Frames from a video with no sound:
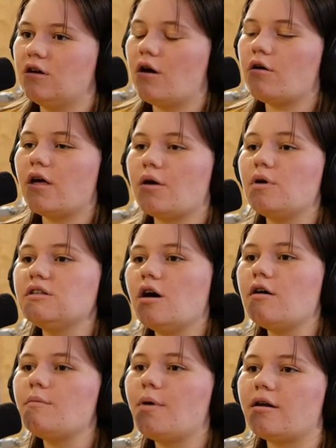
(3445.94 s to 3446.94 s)
like we
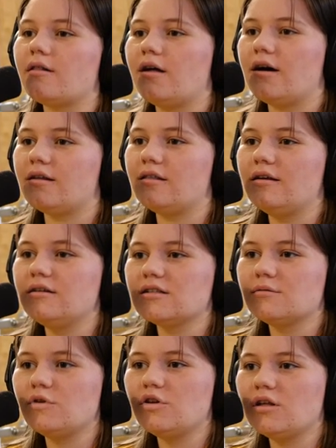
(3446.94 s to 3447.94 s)
talk about a lot of things
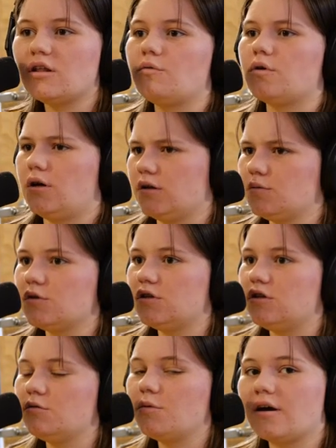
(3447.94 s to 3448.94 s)
in Moody that we're not supposed to
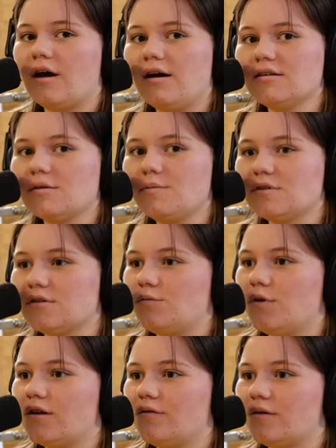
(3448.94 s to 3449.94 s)
do, but gossip isn't
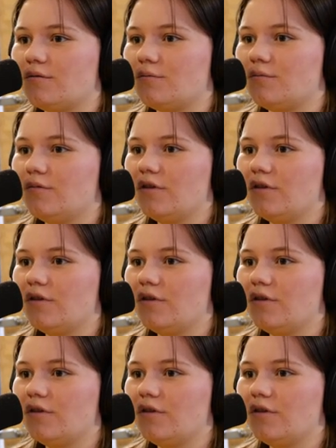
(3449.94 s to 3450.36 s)
one of them.